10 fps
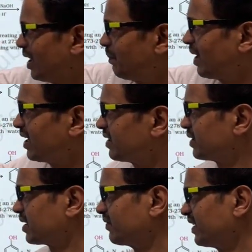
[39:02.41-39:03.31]
So
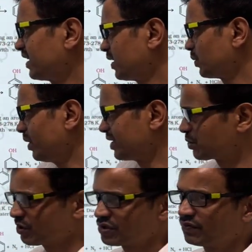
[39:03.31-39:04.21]
one part converted
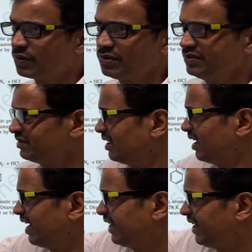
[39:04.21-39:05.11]
into
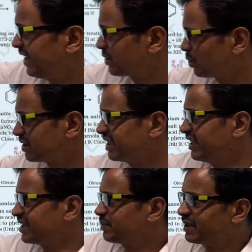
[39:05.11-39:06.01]
H2SO4 and
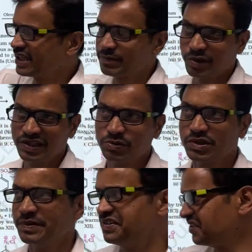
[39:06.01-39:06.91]
SO3H will
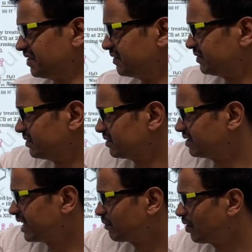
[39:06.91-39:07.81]
get bonded to the benzene.
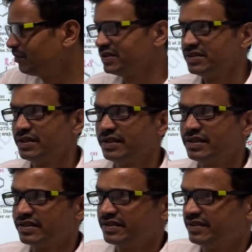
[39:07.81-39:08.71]
That
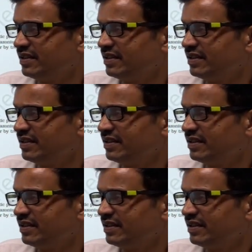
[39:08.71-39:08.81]
form.